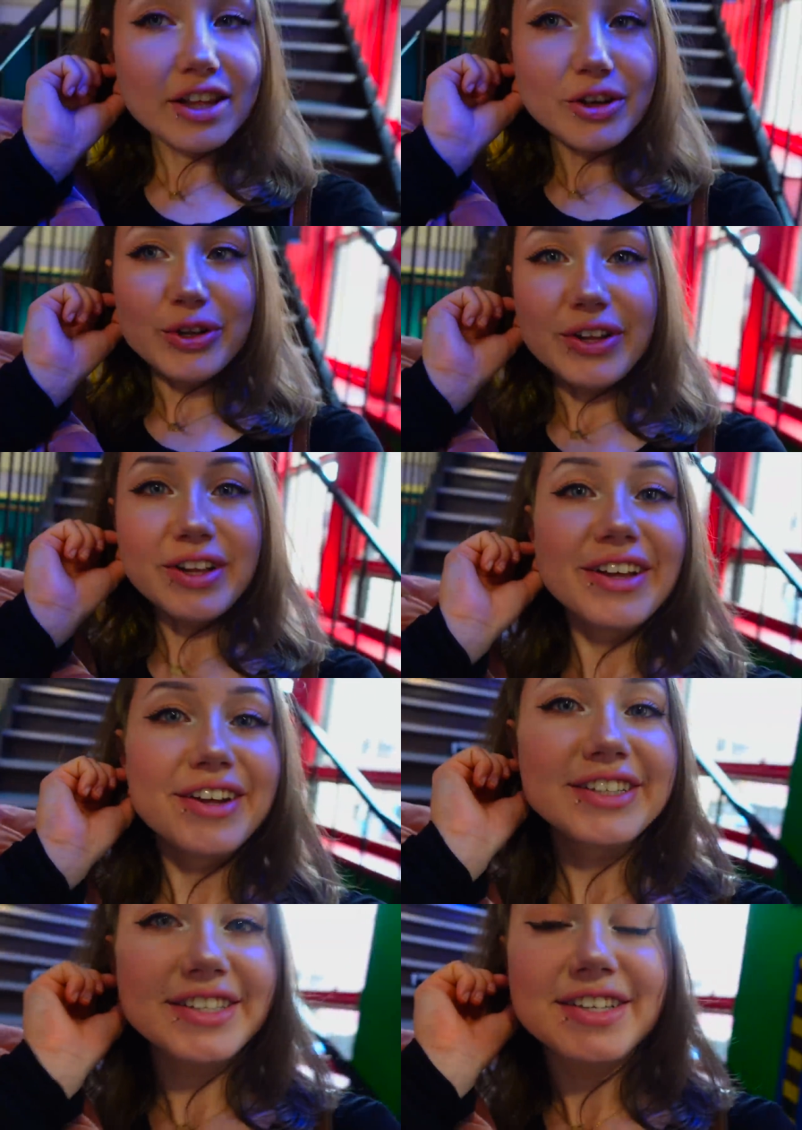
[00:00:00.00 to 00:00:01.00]
little
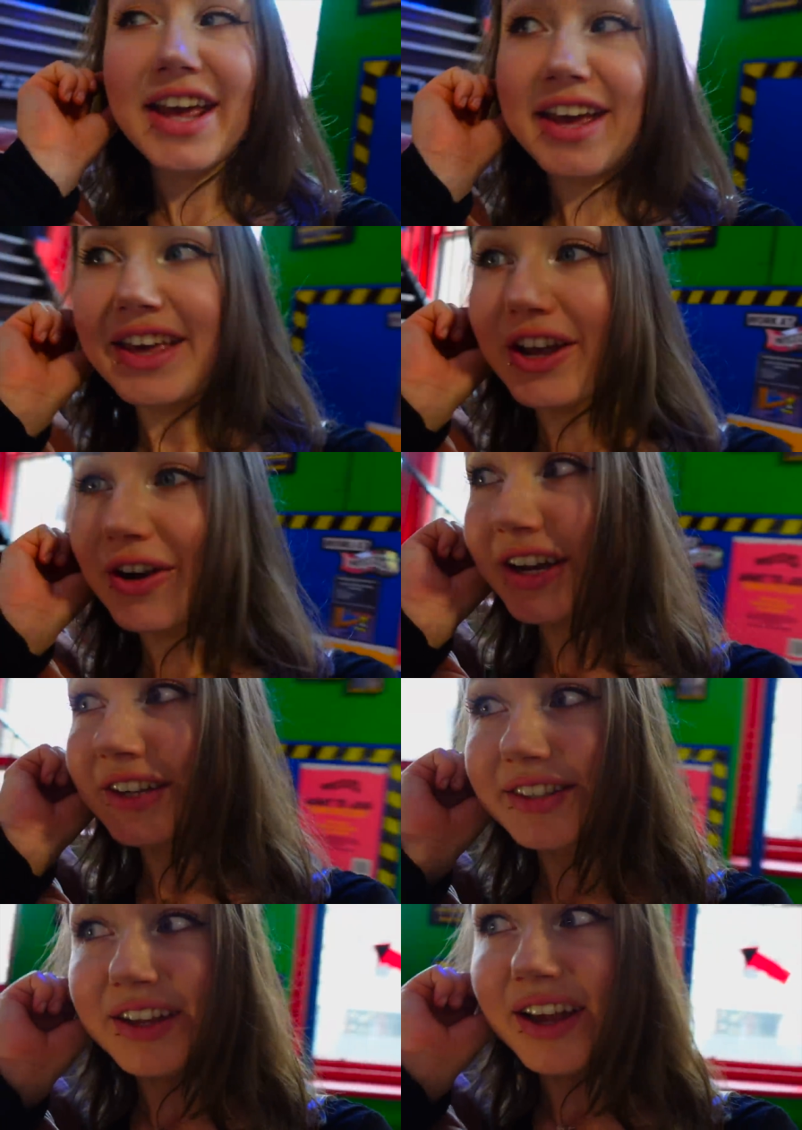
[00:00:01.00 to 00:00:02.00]
snake earring
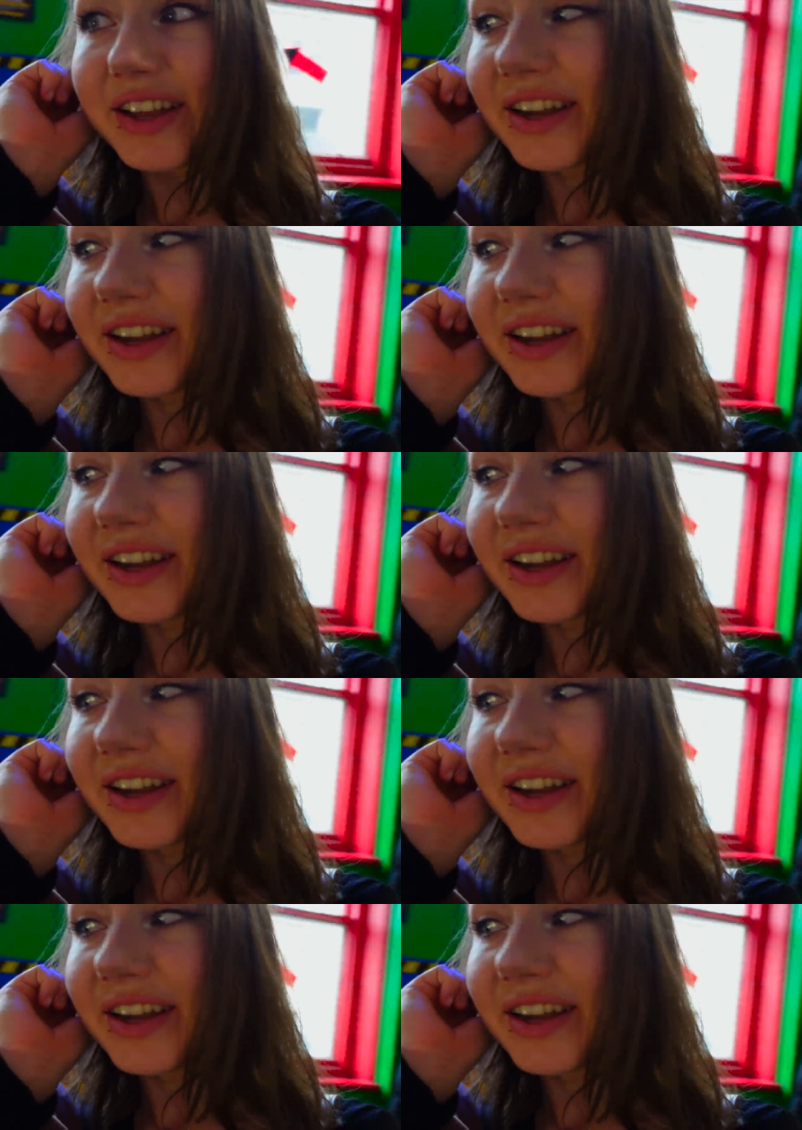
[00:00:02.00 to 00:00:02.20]
stud,